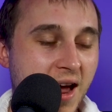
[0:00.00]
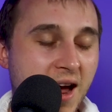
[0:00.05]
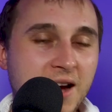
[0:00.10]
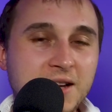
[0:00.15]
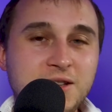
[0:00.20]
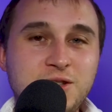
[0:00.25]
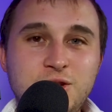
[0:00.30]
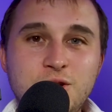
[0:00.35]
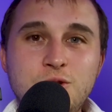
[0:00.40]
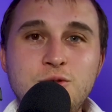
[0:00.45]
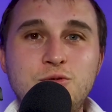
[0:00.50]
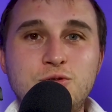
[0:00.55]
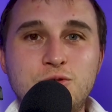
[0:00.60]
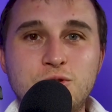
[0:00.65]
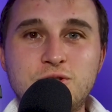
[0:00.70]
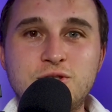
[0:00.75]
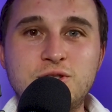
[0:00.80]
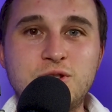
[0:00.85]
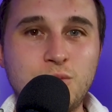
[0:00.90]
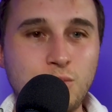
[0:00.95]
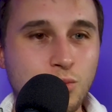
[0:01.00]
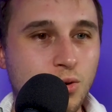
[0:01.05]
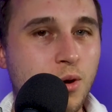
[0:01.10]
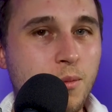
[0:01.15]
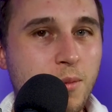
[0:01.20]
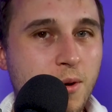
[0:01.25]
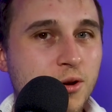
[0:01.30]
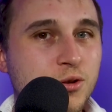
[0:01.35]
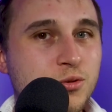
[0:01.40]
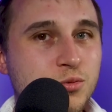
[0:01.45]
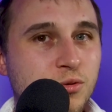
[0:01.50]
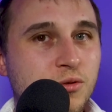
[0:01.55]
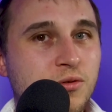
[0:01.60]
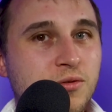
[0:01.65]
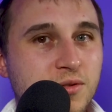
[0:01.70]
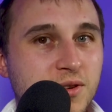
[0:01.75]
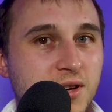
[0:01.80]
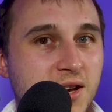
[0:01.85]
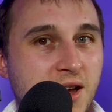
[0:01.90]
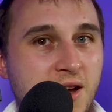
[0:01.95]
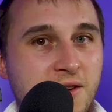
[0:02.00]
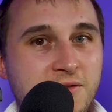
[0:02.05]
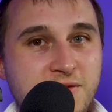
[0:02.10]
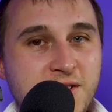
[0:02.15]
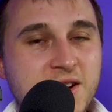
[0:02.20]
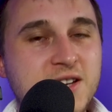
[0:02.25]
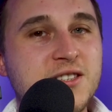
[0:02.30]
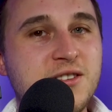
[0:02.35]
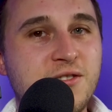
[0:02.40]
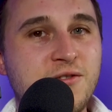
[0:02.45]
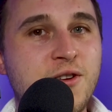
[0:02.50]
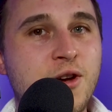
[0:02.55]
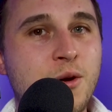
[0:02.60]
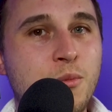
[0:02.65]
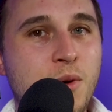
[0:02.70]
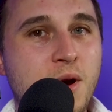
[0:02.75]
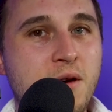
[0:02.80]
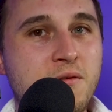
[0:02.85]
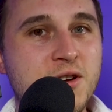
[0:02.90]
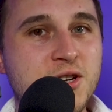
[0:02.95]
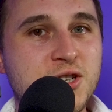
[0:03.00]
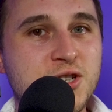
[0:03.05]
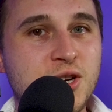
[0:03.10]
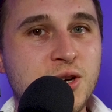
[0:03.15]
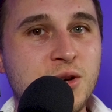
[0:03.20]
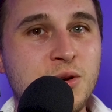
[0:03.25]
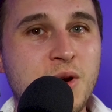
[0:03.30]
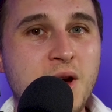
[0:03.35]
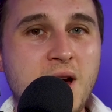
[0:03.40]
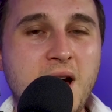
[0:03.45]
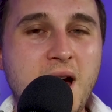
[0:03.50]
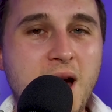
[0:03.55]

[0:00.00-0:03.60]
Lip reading: I do trust that Wallbox will fix the firmware issue.